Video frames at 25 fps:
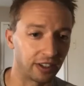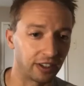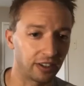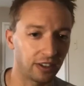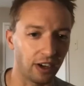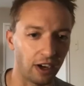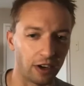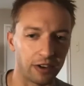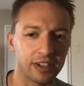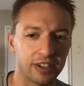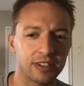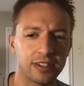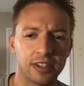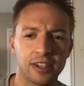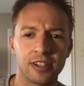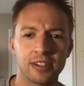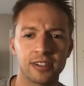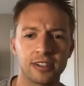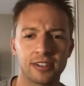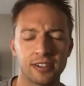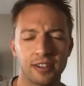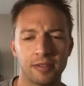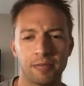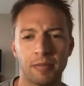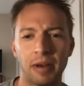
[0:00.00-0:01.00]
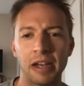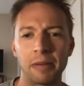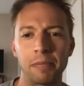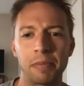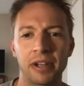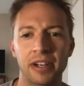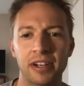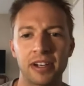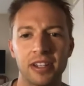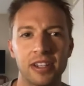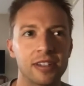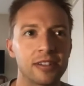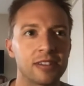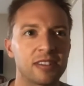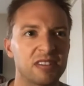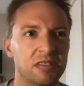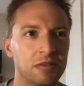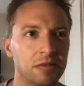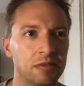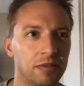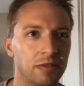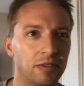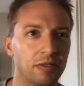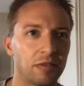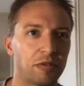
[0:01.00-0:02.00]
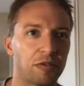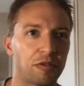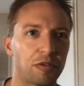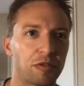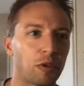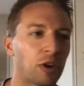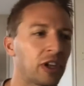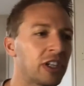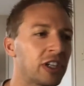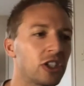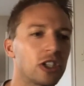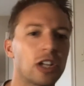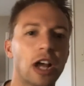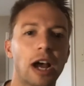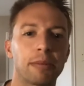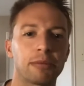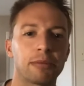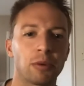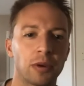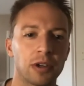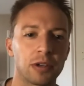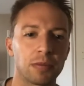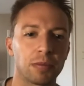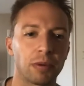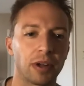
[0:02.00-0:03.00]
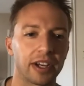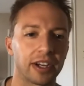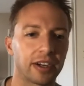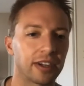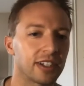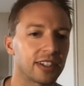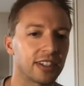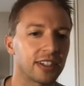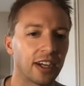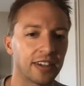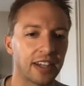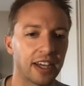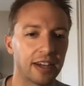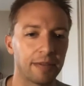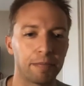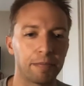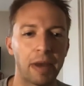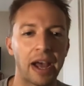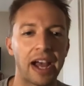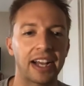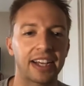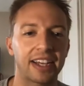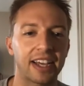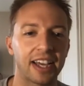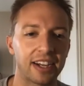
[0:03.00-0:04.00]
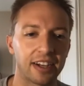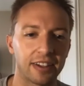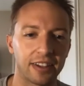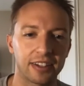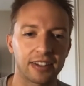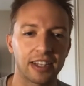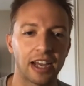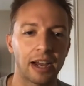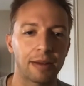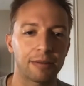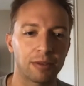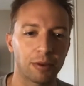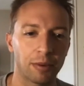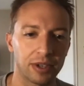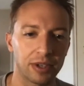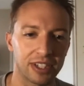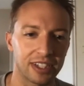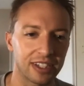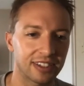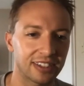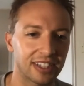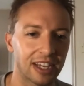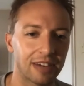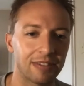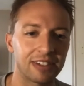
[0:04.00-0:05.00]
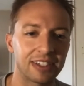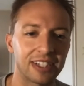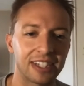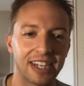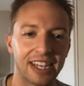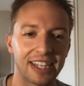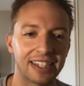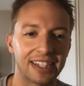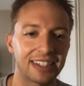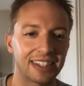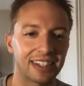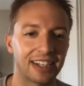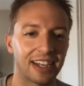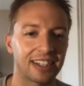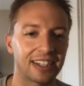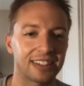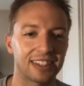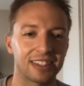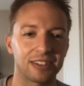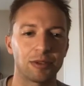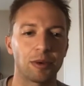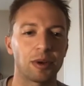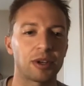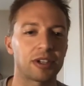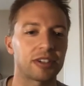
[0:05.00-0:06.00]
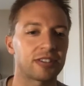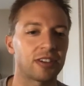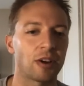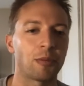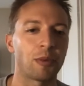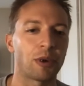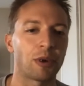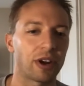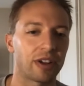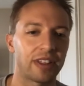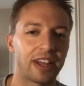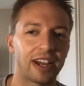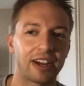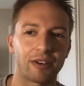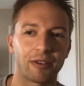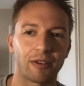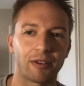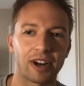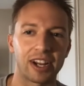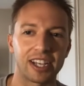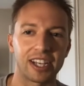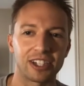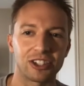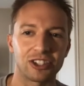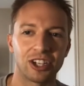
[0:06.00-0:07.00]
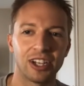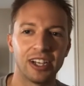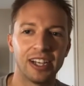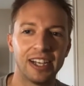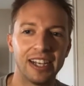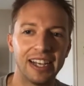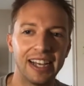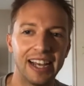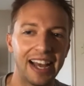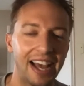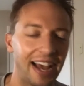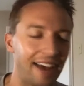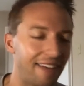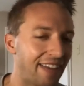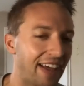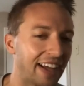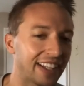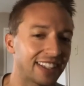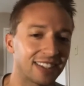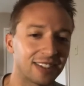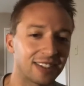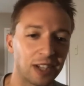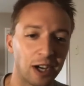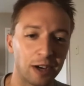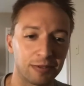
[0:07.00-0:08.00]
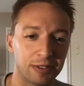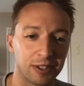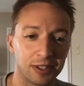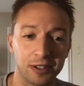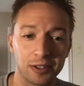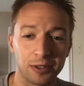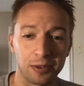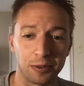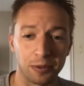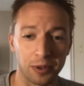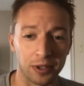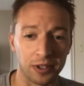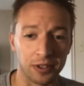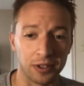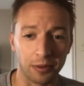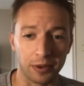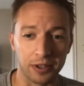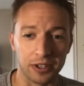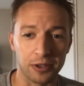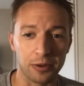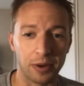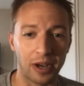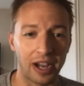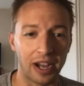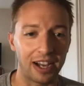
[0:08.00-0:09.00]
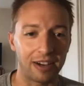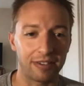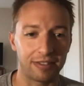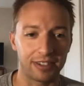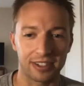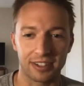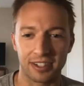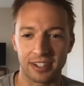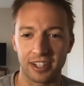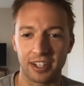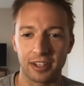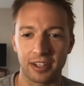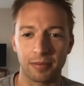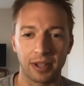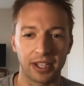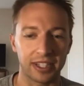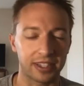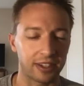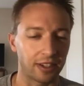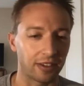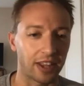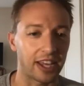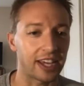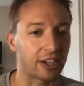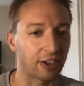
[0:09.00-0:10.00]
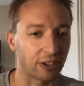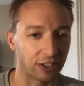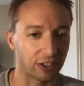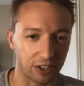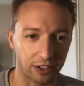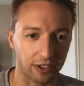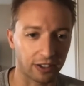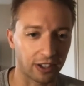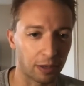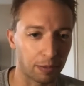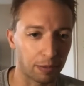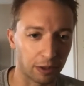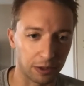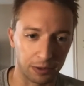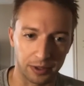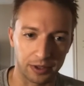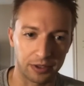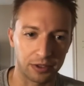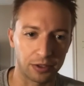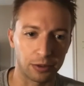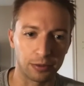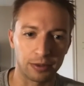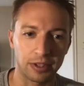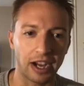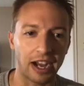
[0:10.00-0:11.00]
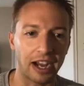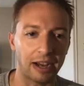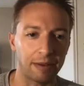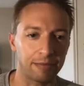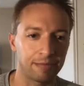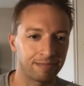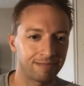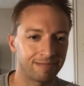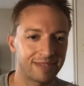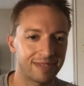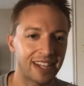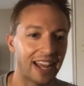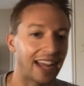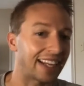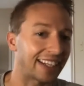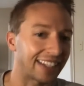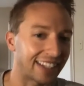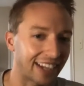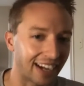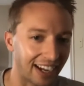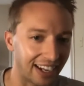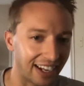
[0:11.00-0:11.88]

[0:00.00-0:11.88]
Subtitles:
Oh, he's in my opinion, he's fringe top 20 player. He's on that back end of the top 20, 17, 18, 19, 20, somewhere in that range, and that's tough to do when you have a team like the Lakers or the Clippers with 2 top 10 guys.